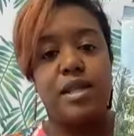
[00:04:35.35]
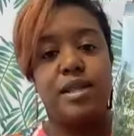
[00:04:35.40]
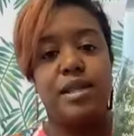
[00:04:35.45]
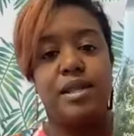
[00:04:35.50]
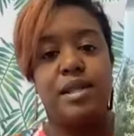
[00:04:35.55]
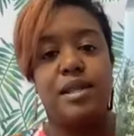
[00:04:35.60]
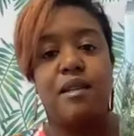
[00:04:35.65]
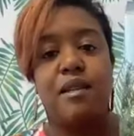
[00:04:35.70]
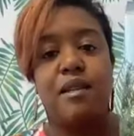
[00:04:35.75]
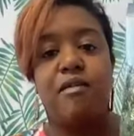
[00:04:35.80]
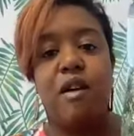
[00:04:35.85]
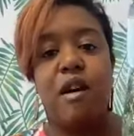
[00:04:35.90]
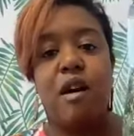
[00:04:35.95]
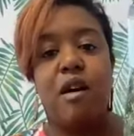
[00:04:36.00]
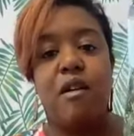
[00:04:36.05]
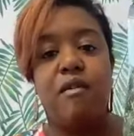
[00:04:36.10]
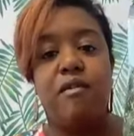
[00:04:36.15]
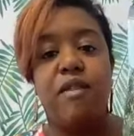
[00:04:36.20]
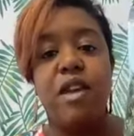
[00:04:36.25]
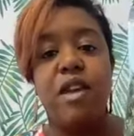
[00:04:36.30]
This is
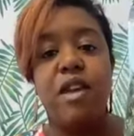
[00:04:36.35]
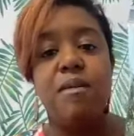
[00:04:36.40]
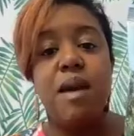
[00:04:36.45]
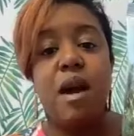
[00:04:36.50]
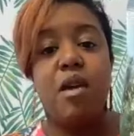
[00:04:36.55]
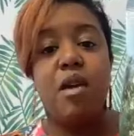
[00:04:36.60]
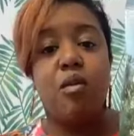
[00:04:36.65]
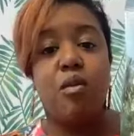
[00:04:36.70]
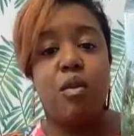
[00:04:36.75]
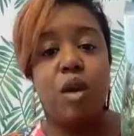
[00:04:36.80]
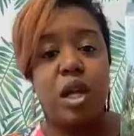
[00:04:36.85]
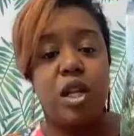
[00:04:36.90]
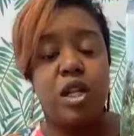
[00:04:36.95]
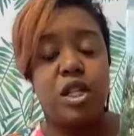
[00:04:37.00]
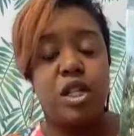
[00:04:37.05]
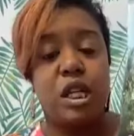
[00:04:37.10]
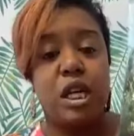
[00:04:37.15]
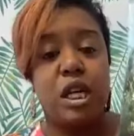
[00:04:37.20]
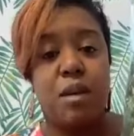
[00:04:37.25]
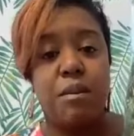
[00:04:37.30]
a
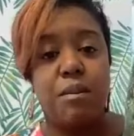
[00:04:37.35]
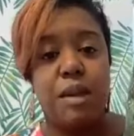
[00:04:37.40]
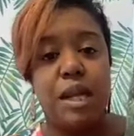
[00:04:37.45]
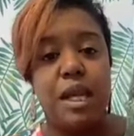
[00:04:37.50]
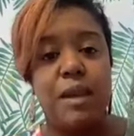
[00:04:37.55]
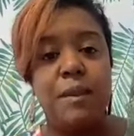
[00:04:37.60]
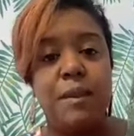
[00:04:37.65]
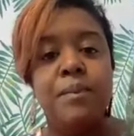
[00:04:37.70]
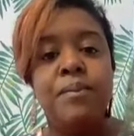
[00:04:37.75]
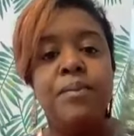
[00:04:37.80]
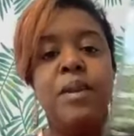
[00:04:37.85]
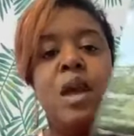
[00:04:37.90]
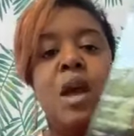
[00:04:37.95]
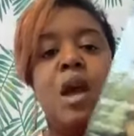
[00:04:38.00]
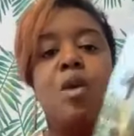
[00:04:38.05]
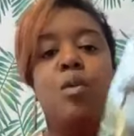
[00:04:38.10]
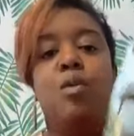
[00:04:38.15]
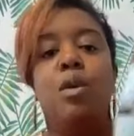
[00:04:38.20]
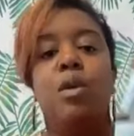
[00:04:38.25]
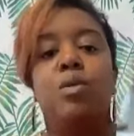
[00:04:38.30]
female-run company.
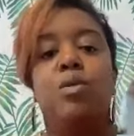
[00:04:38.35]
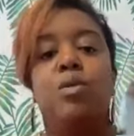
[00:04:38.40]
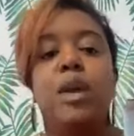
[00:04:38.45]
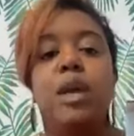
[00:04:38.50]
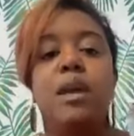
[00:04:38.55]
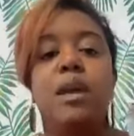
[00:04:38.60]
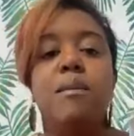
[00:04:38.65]
When